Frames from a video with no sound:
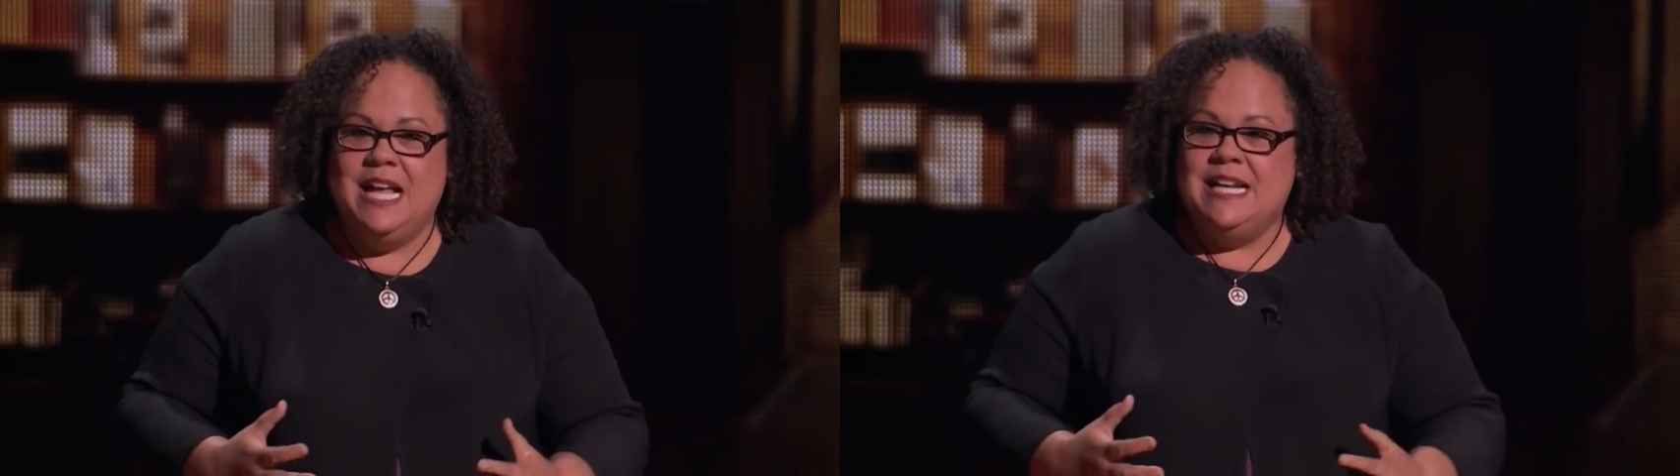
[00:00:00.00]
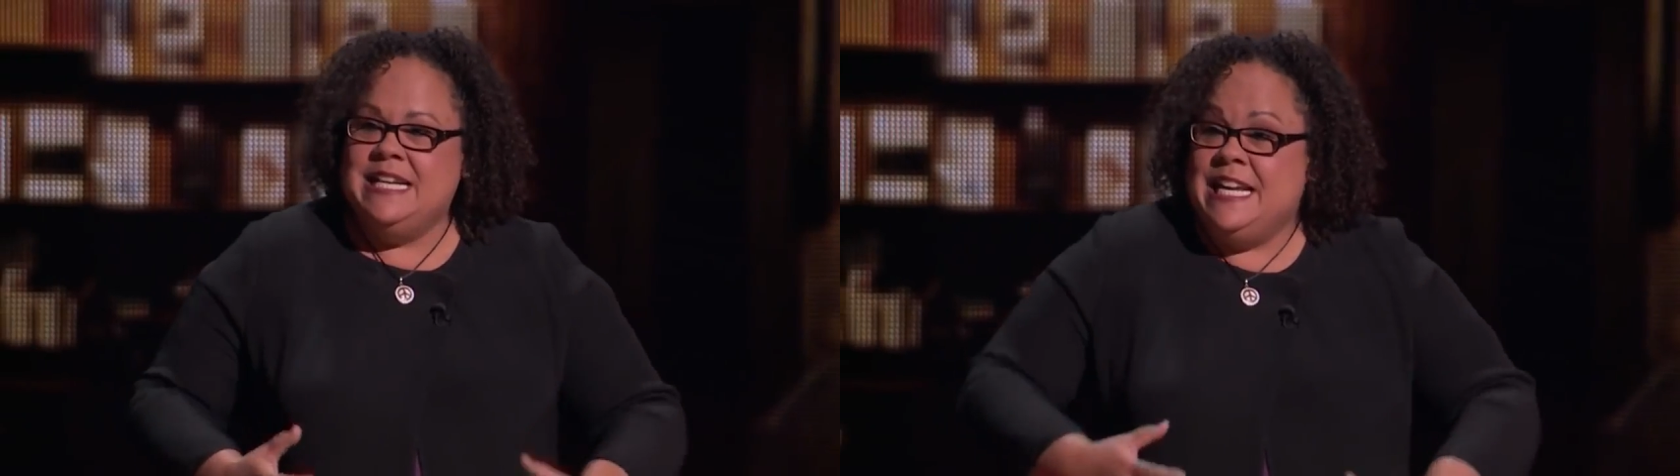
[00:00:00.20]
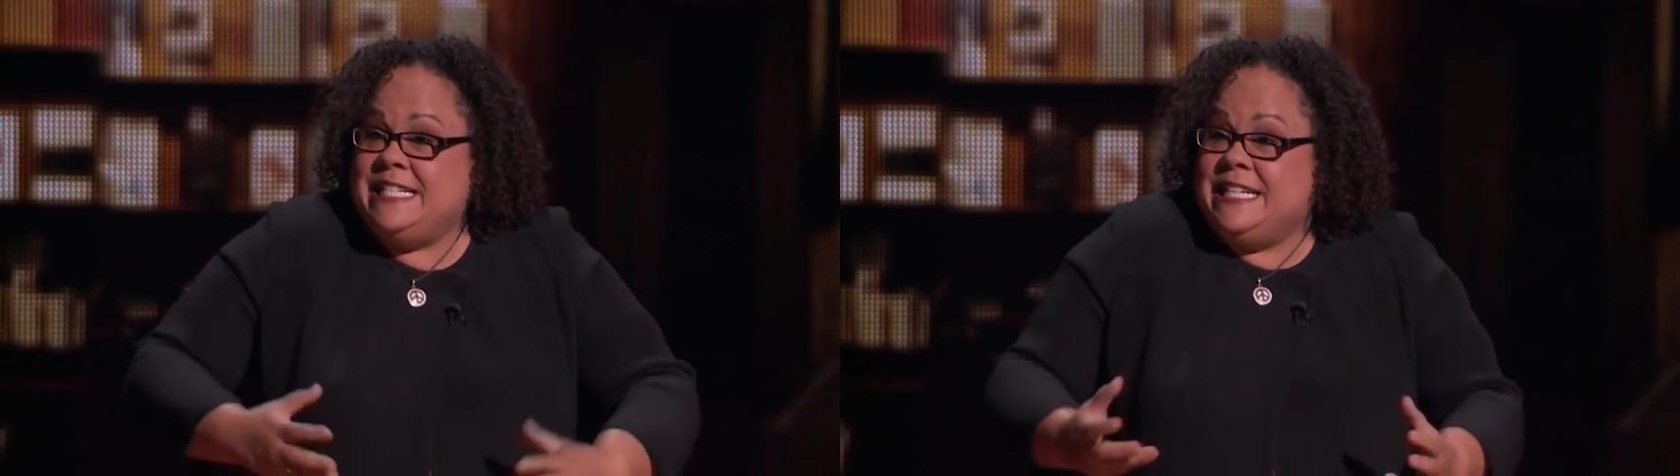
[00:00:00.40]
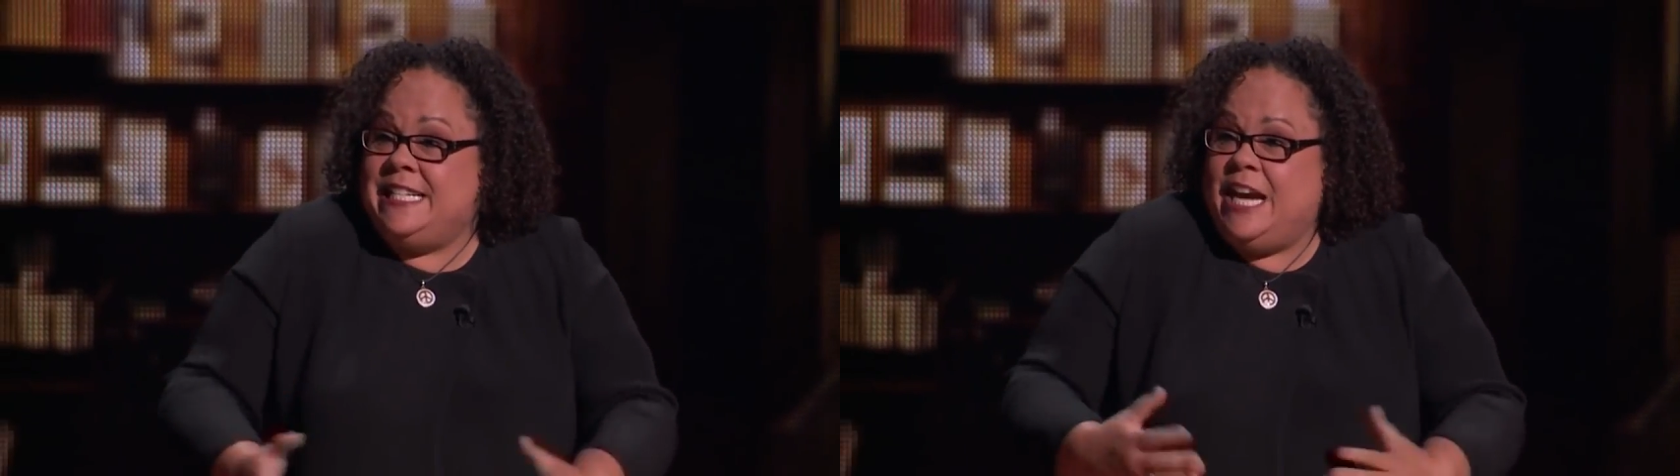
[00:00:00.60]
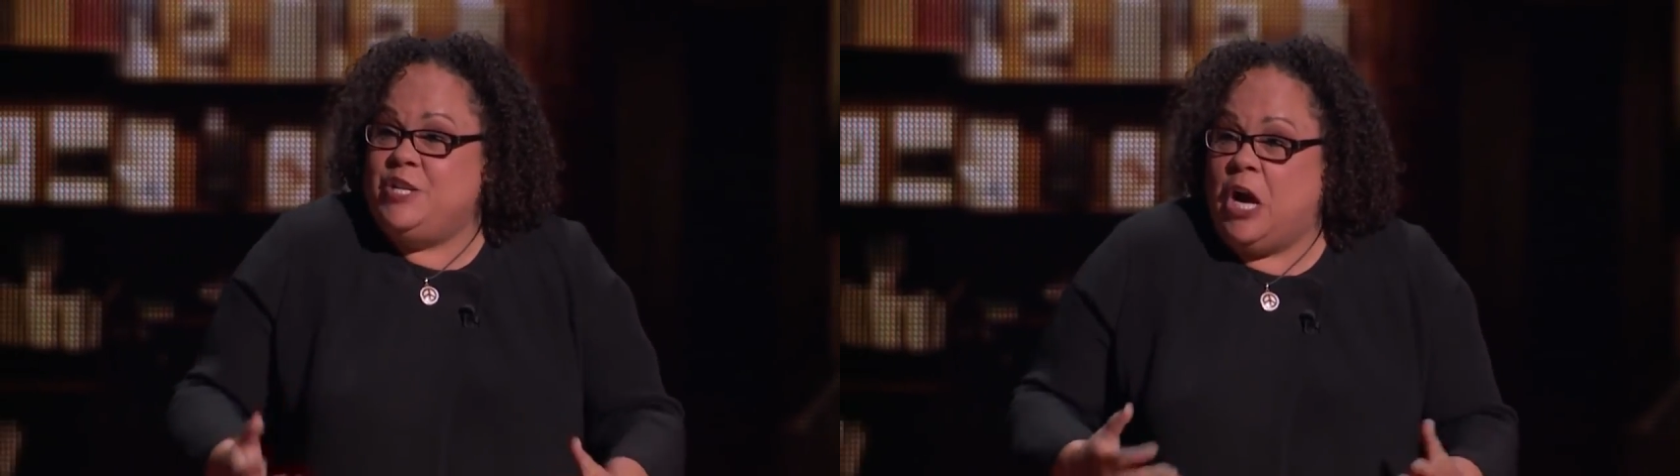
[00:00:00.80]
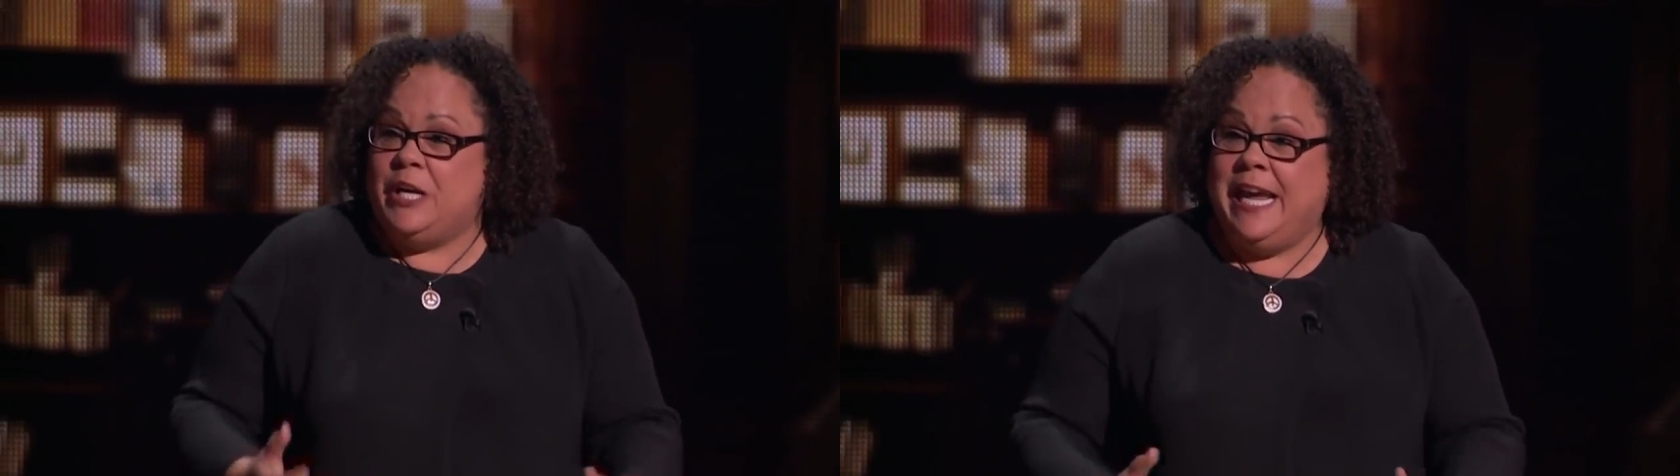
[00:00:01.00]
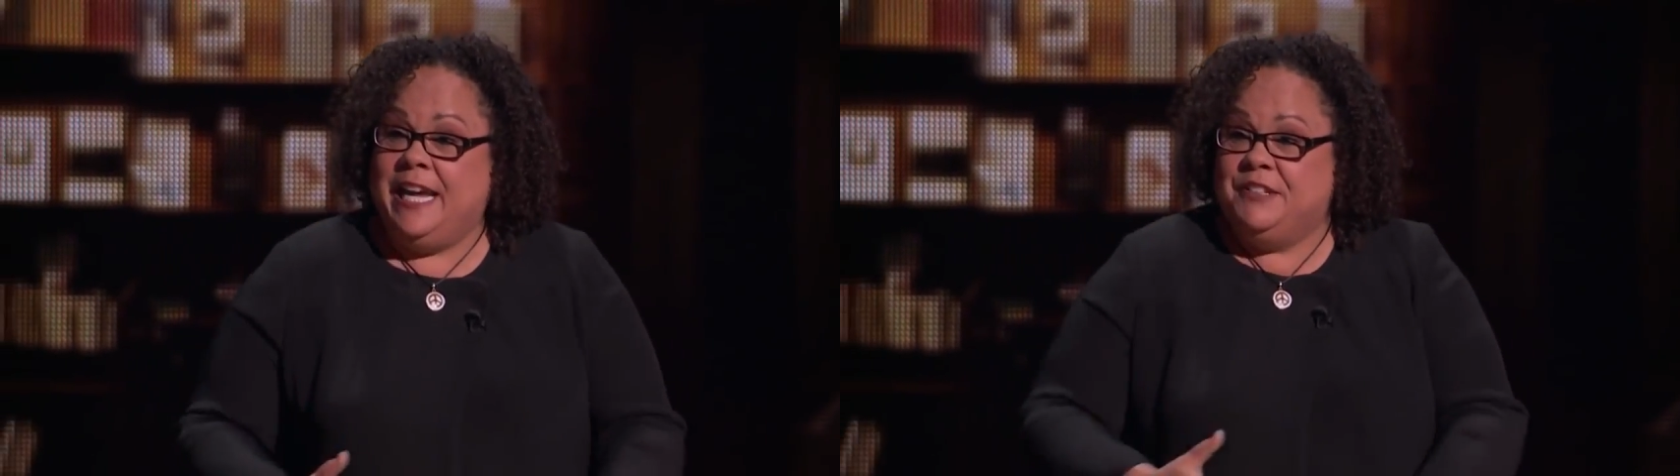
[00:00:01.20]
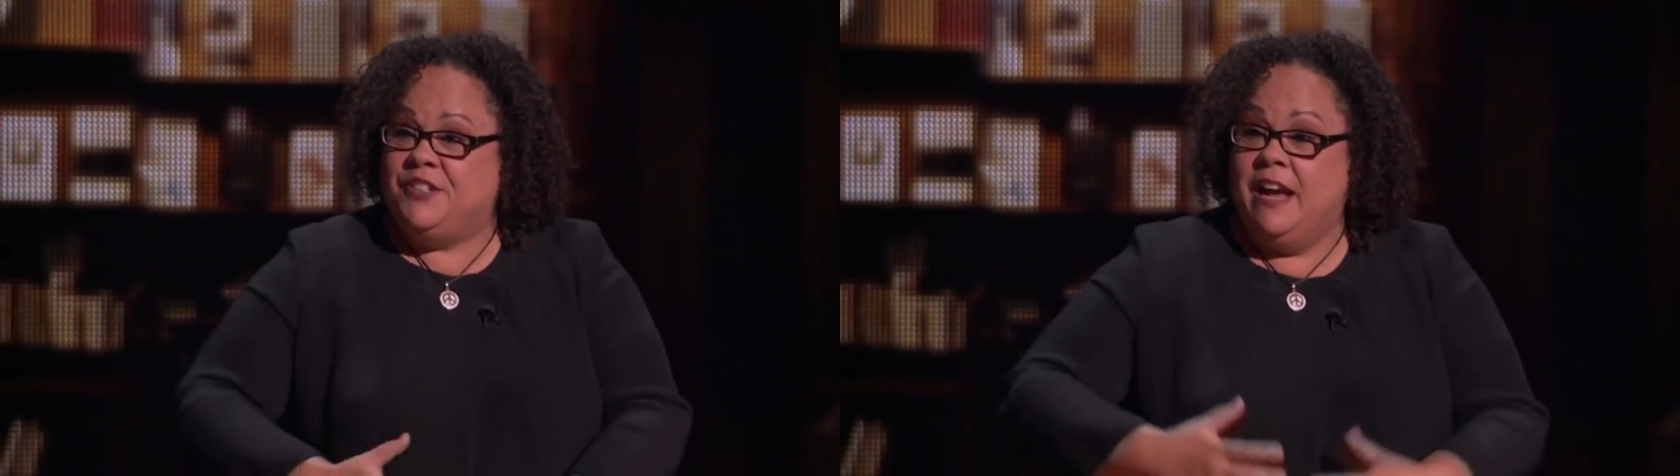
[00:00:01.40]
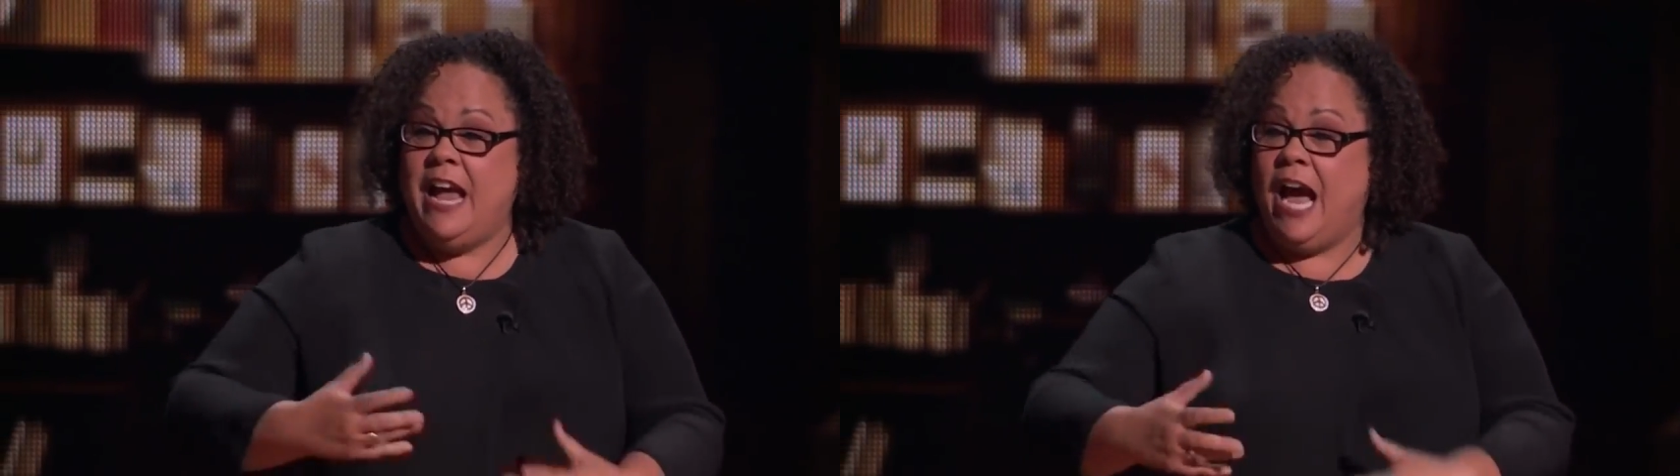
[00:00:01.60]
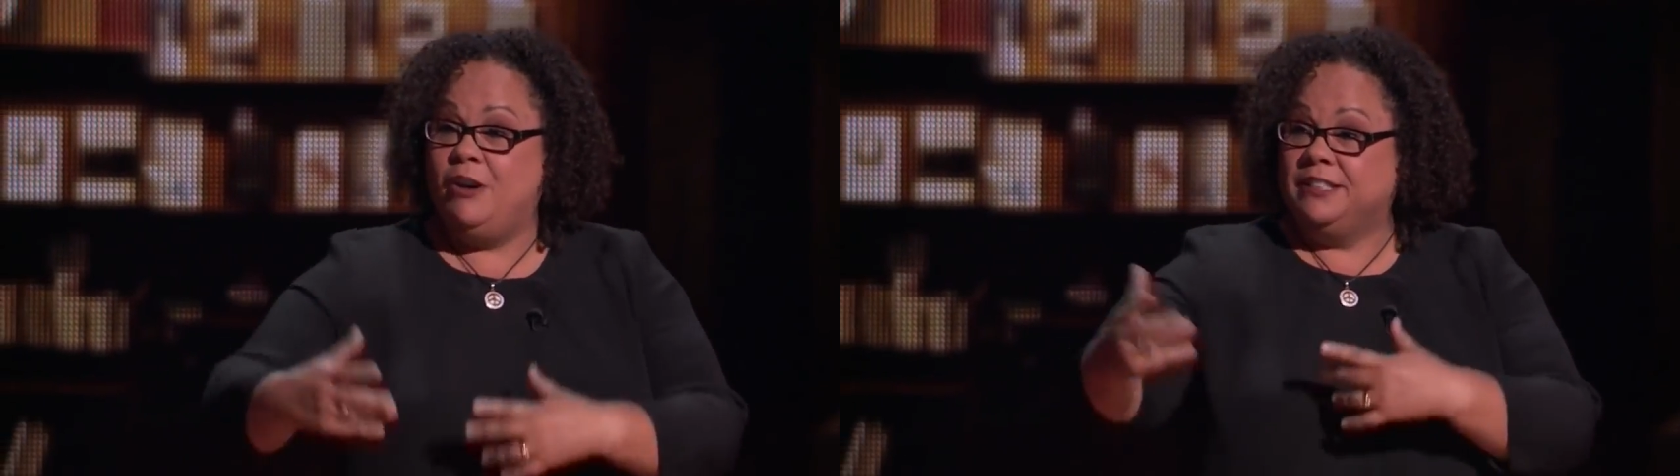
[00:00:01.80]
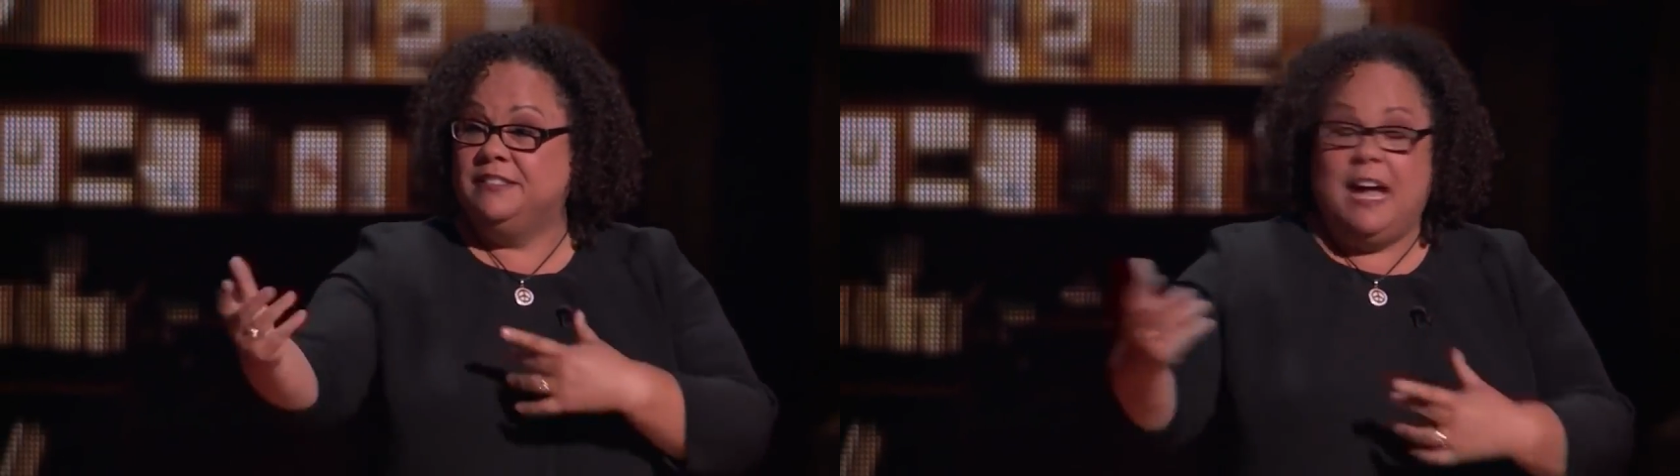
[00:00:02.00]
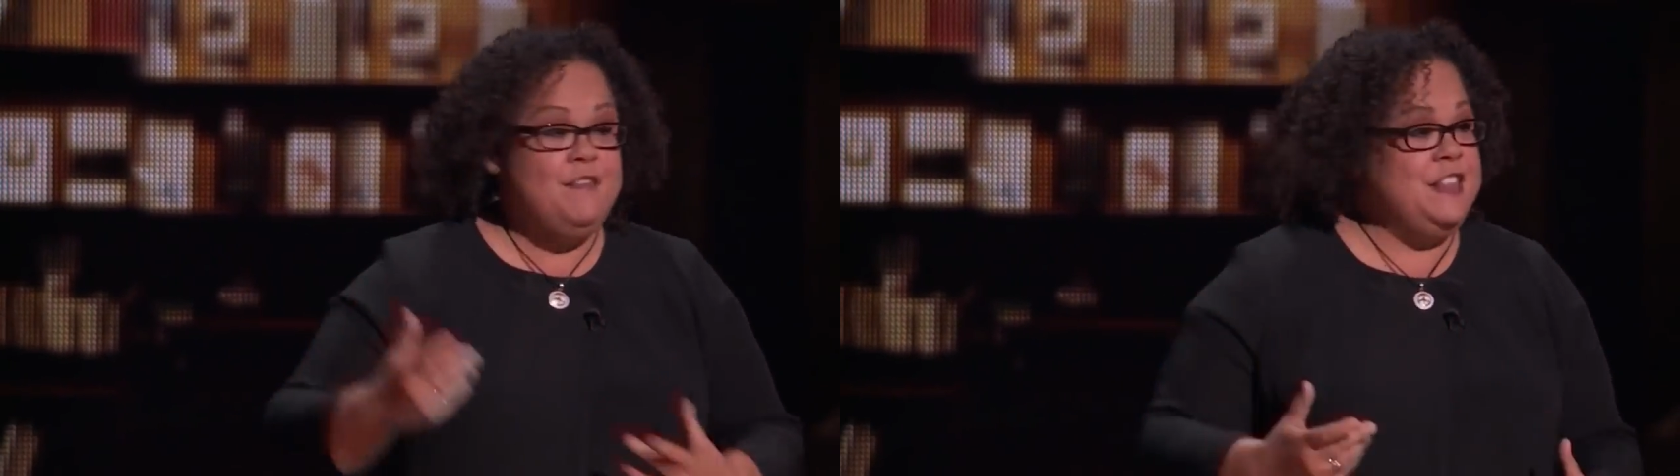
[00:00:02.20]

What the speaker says: needs to teach our kids how to love,